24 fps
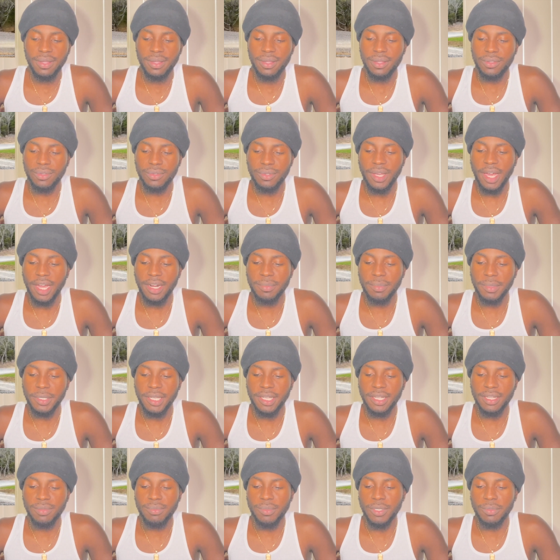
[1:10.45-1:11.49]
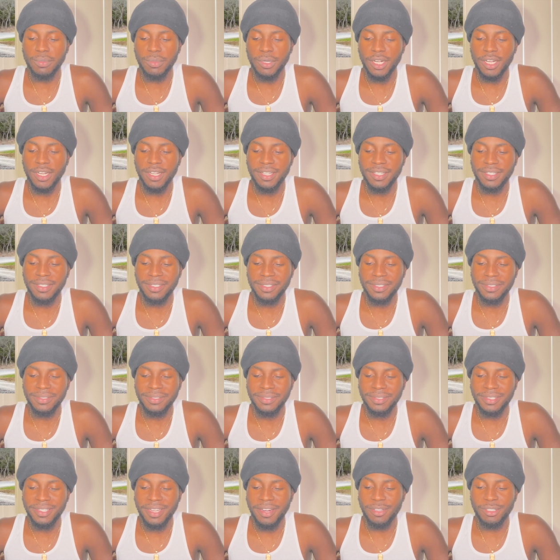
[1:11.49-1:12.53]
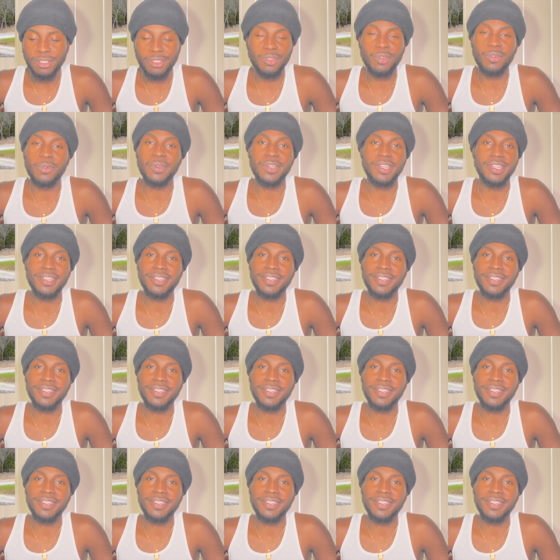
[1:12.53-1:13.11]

You gotta be kidding me, bruh. There's no way.